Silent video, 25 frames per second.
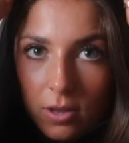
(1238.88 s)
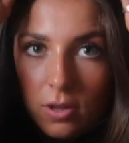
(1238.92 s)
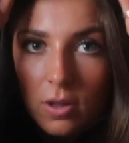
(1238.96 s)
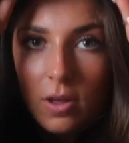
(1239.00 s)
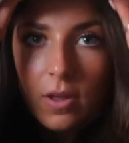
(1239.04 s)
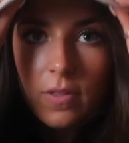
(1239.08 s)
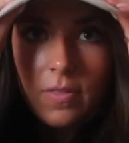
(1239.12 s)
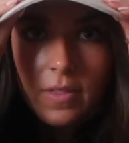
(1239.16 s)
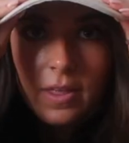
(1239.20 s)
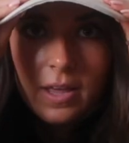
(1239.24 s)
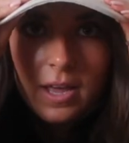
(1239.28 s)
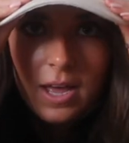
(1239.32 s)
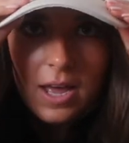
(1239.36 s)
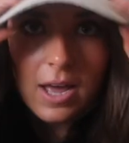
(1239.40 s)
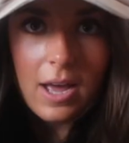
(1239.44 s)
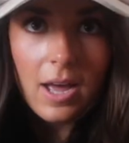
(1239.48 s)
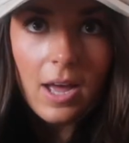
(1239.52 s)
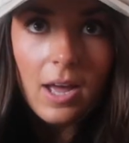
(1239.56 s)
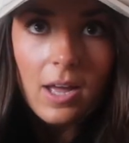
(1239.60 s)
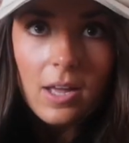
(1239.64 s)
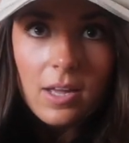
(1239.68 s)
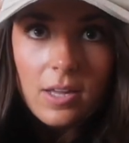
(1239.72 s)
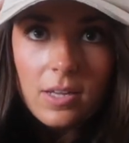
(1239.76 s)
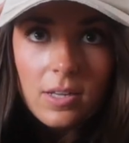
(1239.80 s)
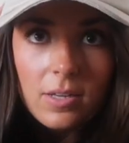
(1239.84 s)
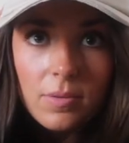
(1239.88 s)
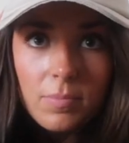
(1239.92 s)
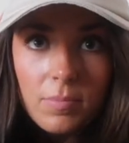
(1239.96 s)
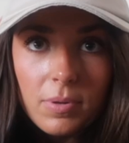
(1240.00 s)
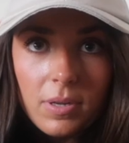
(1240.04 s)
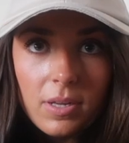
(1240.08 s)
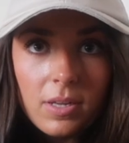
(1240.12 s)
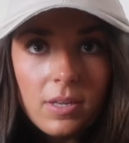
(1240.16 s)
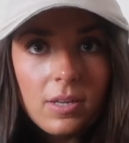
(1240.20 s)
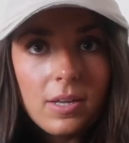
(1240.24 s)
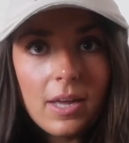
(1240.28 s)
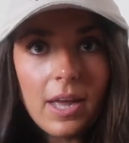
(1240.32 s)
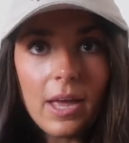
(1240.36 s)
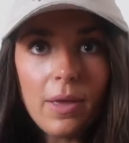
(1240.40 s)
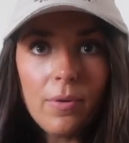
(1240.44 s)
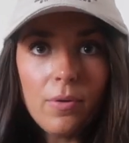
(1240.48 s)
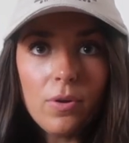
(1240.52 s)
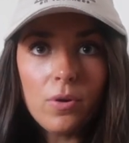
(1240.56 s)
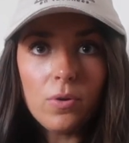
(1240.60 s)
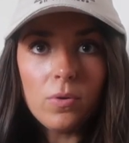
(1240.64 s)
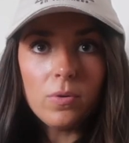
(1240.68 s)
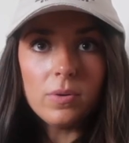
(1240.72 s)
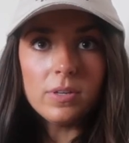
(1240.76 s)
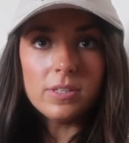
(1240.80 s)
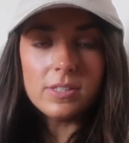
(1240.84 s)
on the cap how
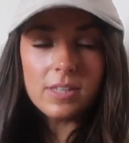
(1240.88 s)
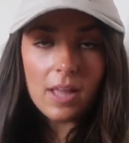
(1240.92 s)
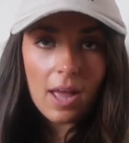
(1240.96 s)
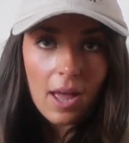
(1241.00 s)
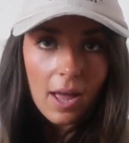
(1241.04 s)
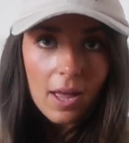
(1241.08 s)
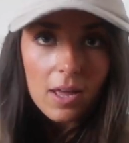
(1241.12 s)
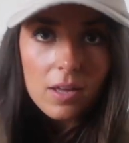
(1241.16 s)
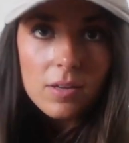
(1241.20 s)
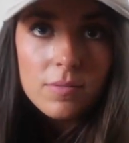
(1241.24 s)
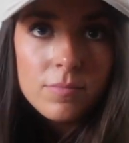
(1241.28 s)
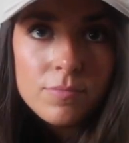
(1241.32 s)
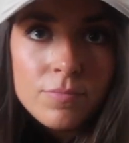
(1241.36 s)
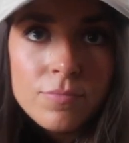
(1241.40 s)
cool is that